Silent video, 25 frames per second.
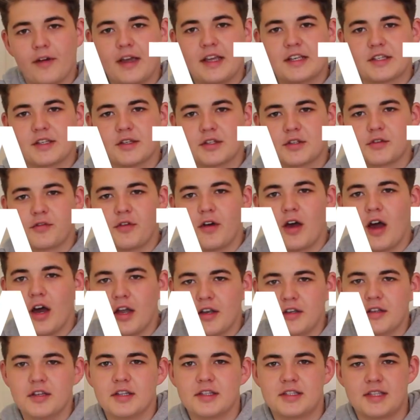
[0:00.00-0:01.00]
ASOS for
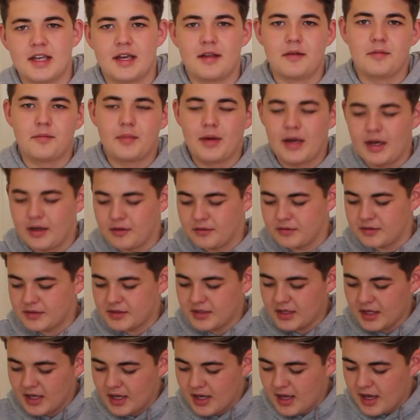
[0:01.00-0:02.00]
under £10.
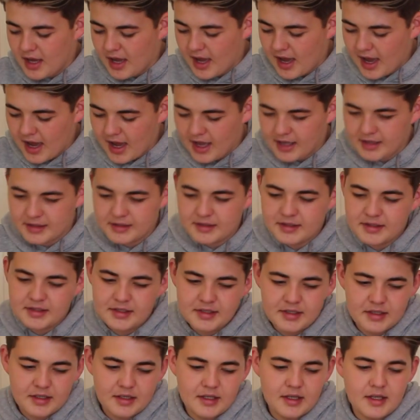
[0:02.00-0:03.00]
And
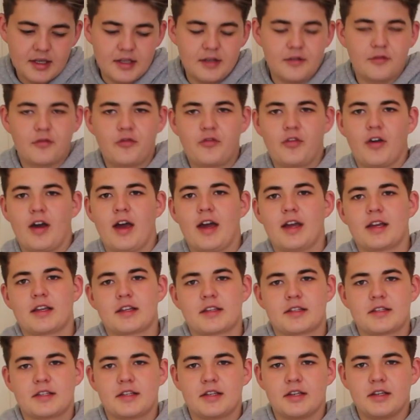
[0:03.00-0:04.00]
in
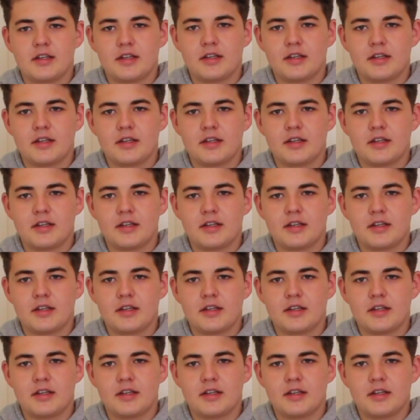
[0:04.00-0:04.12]
fact,